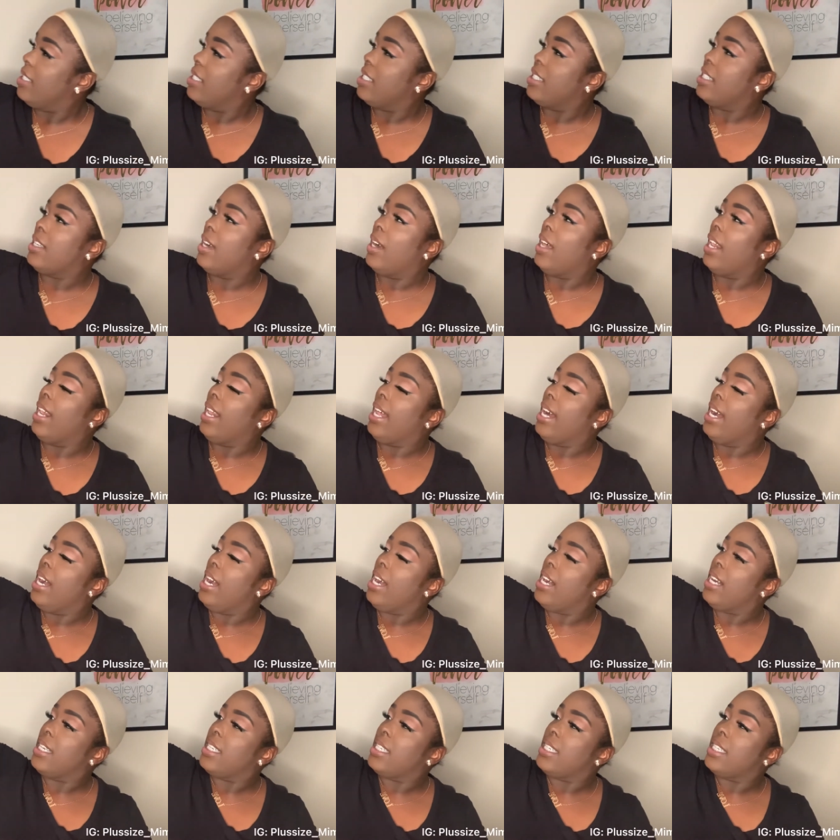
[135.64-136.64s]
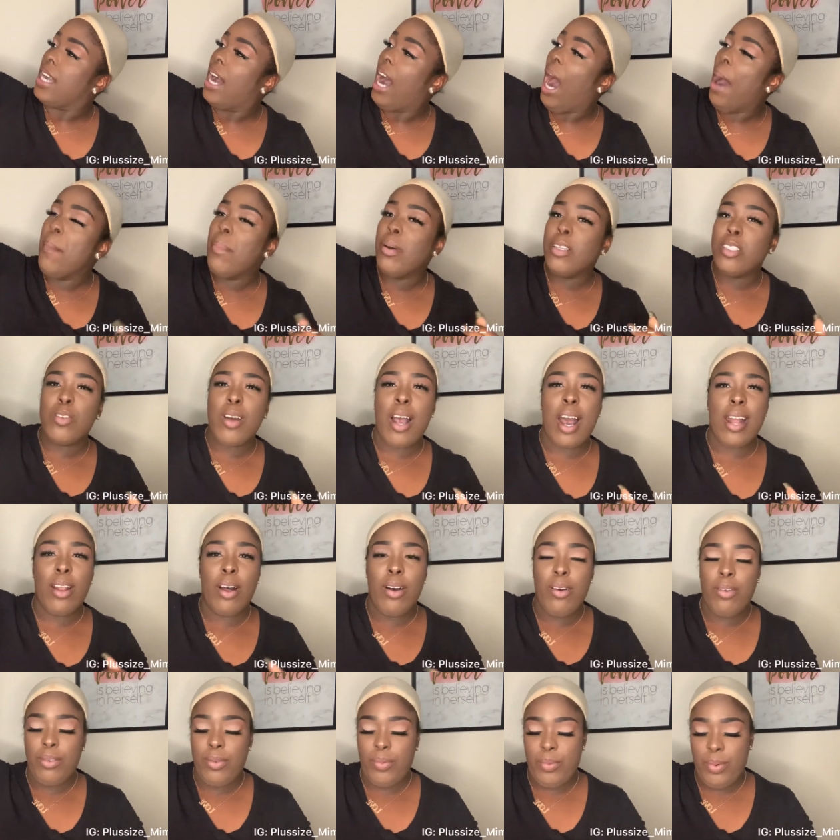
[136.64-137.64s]
So I'm gonna try it
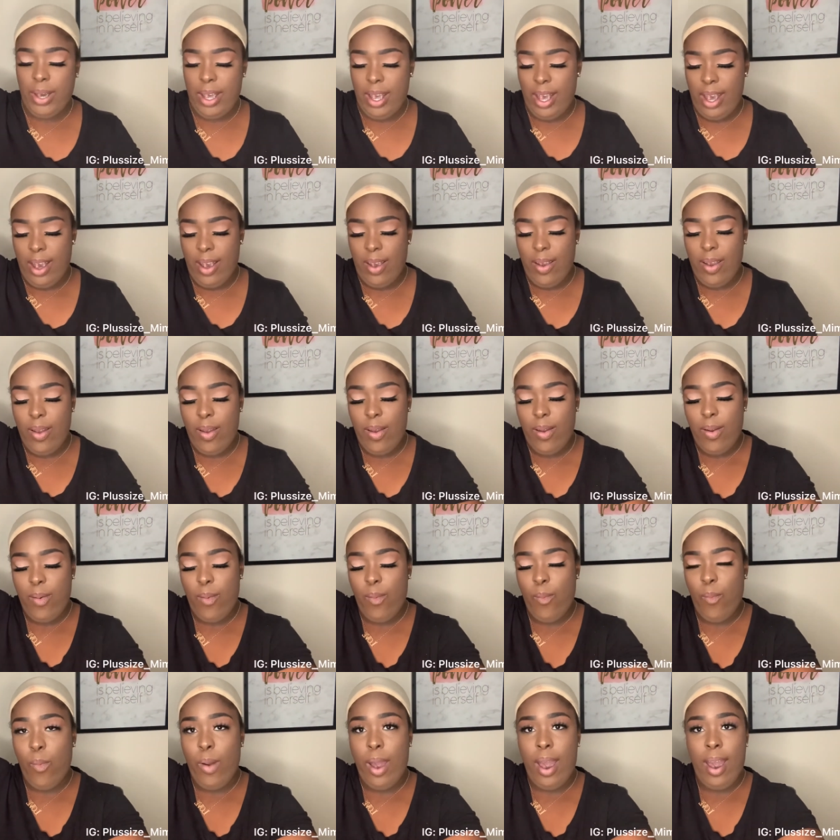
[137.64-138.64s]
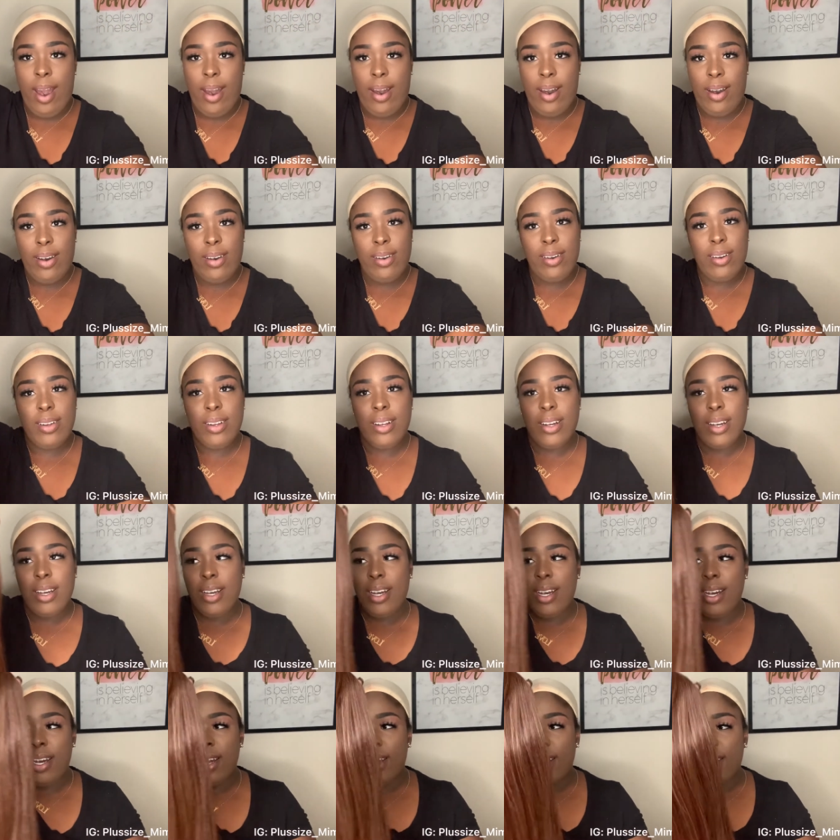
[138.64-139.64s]
on the wig while
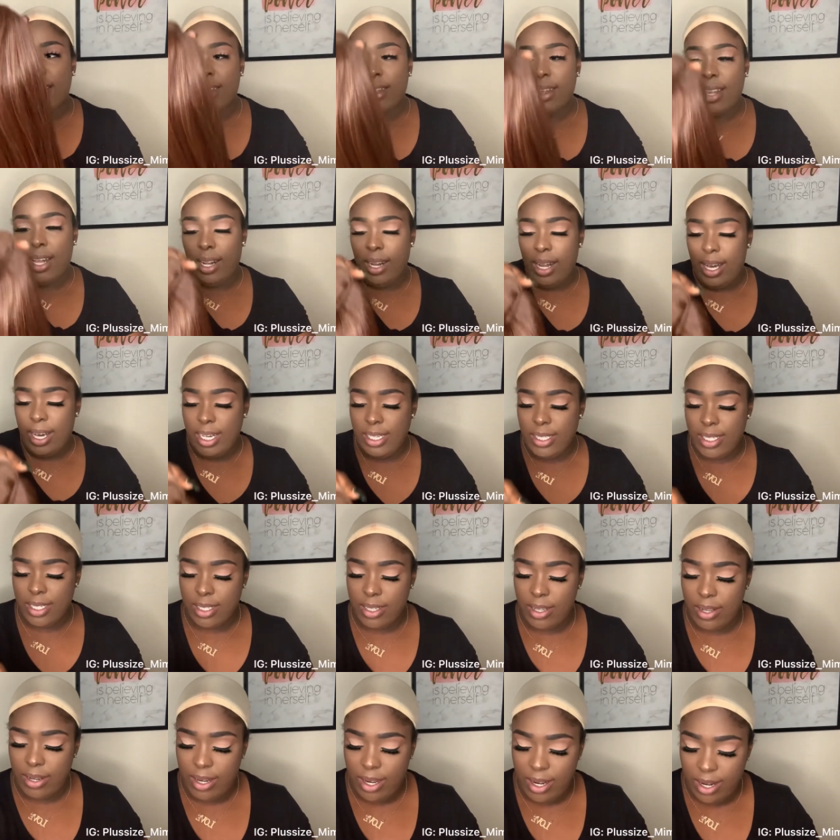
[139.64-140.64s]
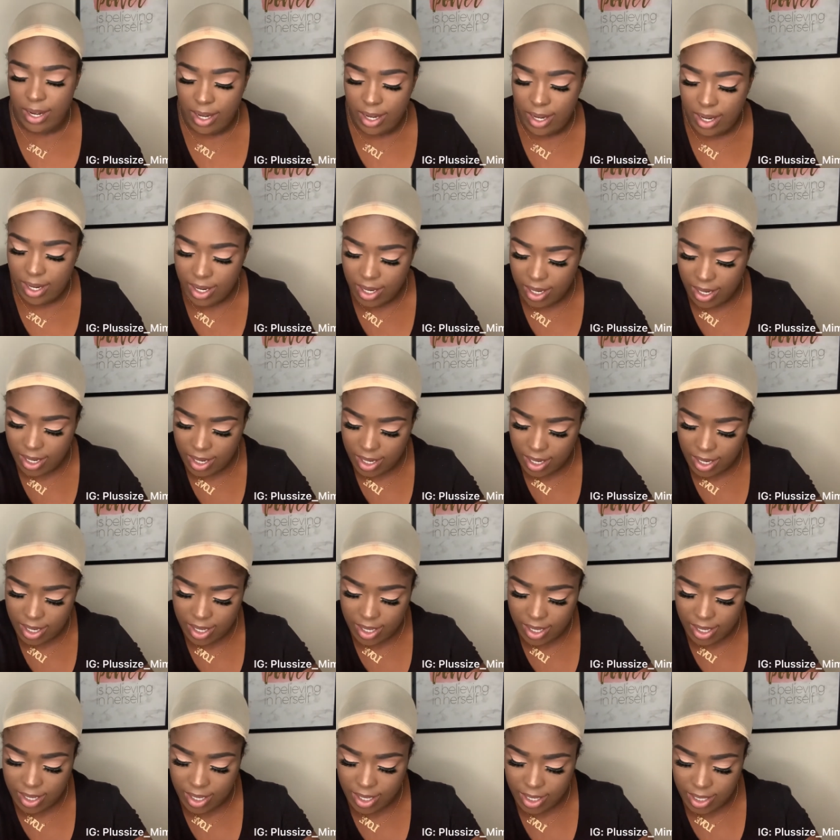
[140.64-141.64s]
the lace is on there.
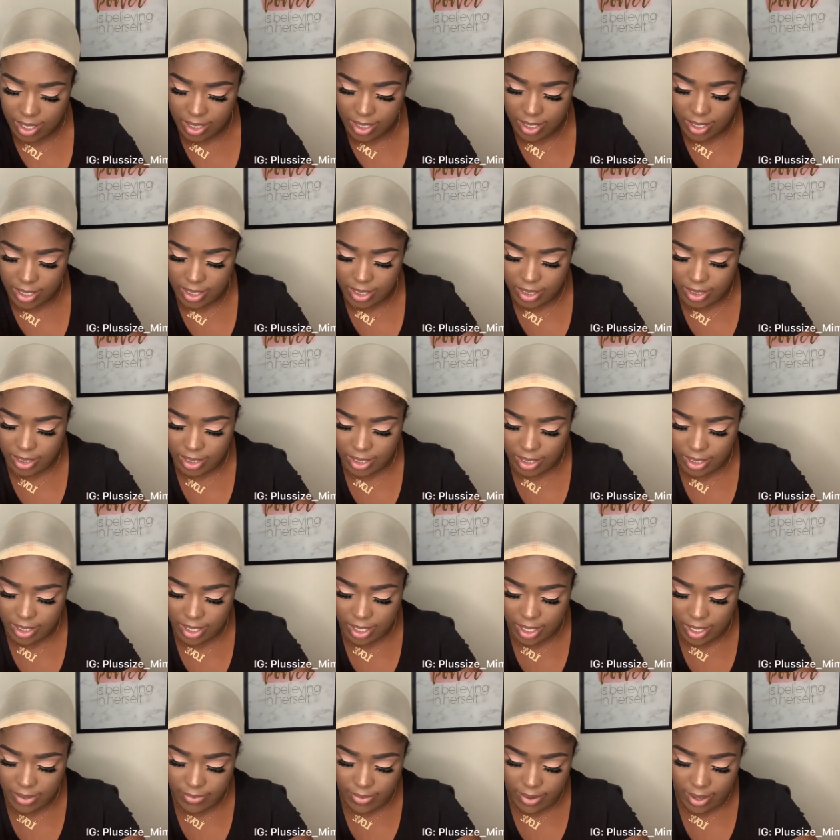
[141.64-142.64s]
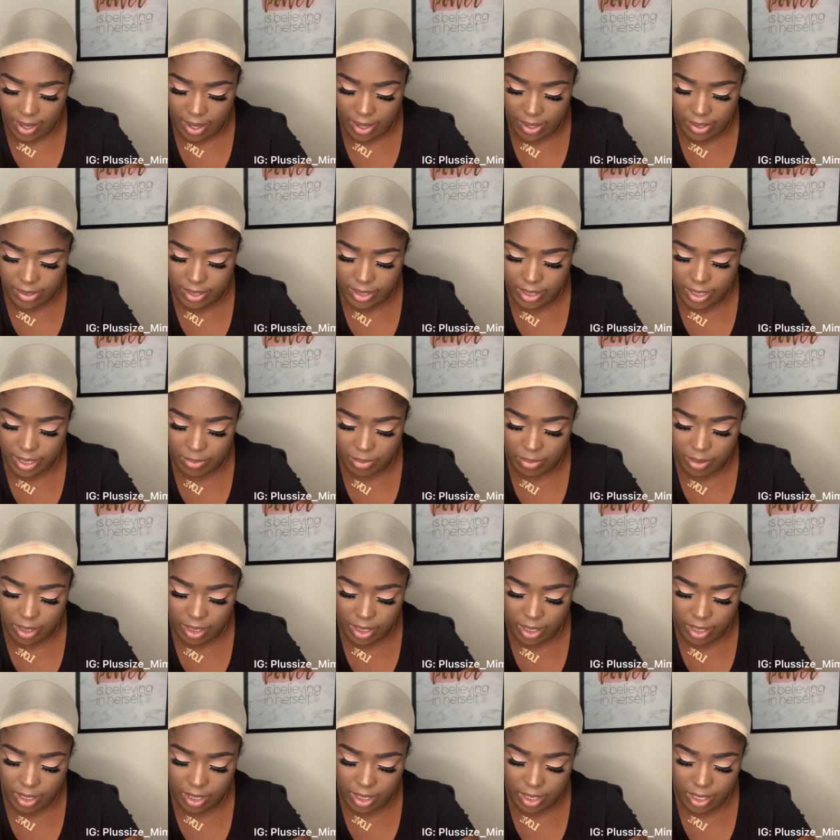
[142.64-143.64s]
Just to give y'all
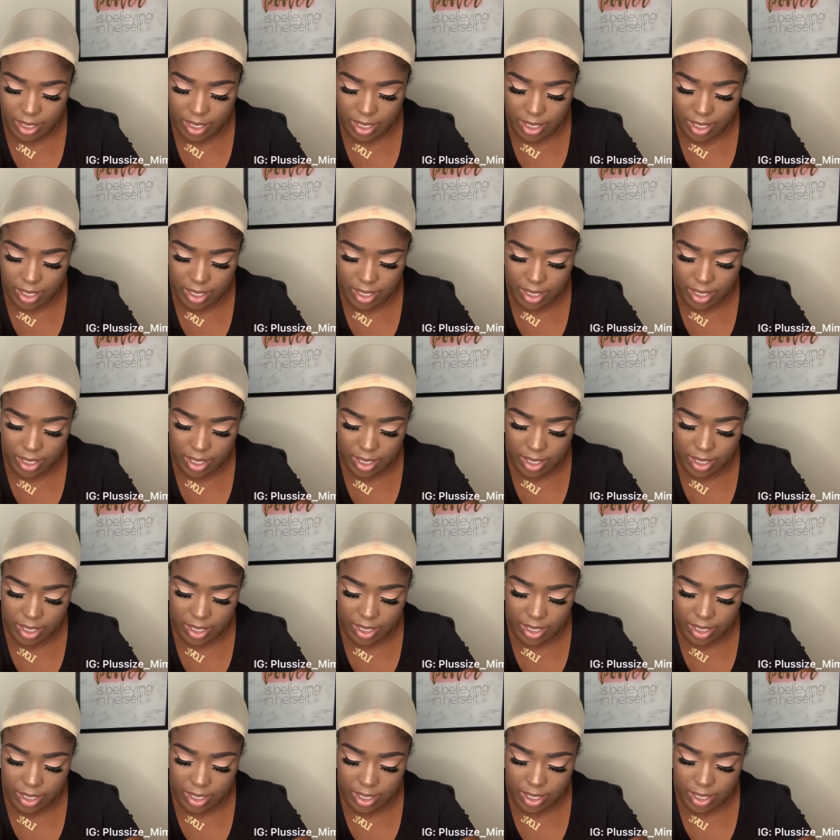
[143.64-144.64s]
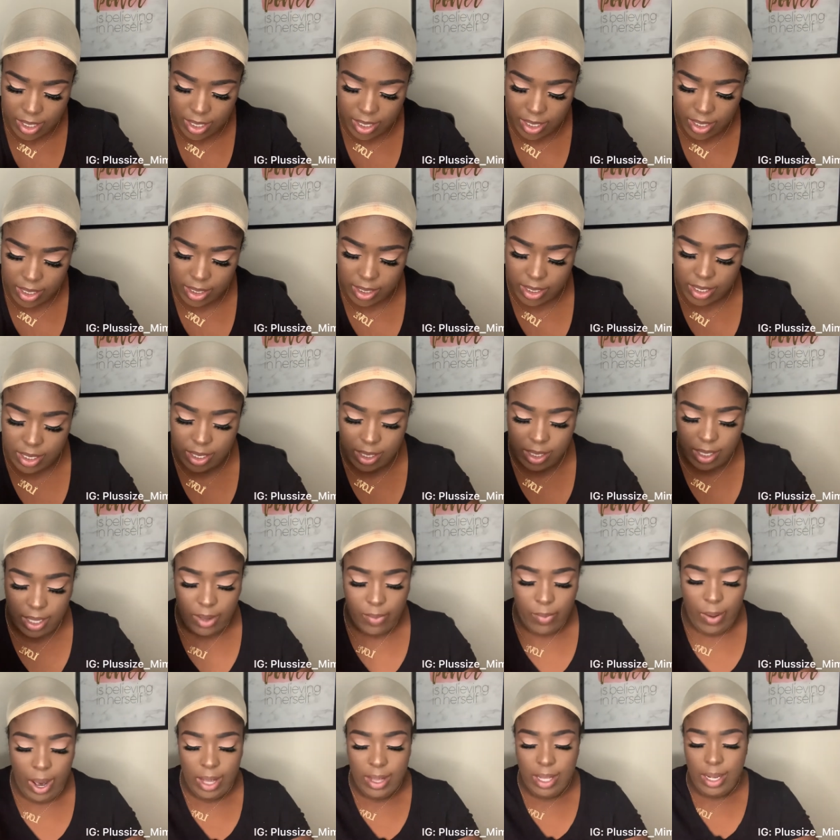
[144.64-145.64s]
something to see
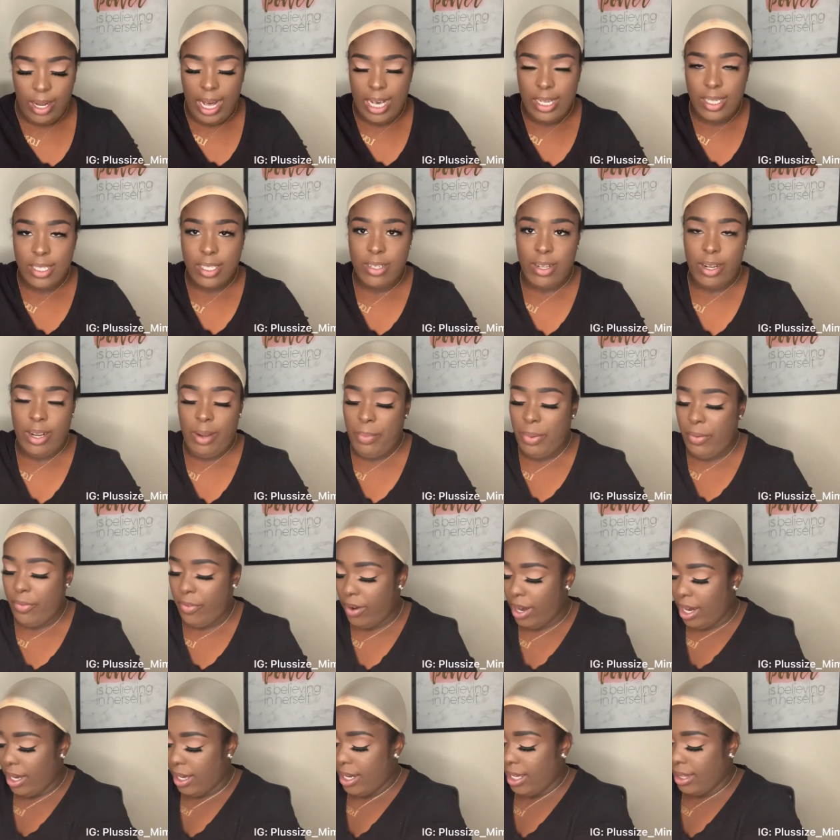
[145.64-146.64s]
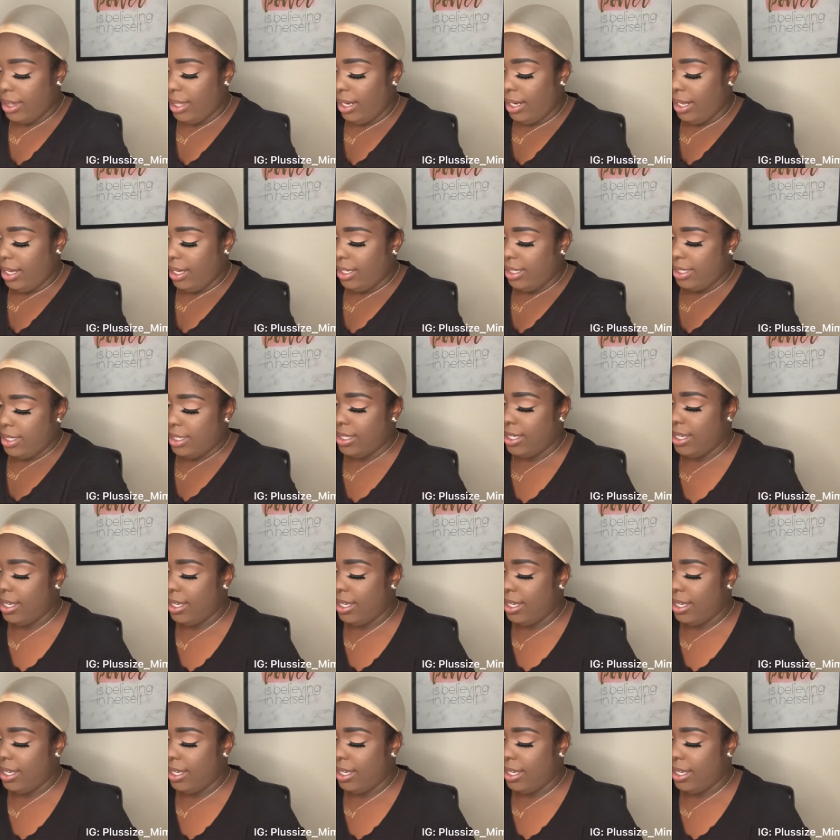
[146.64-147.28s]
why the lace is on it before I cut the lace.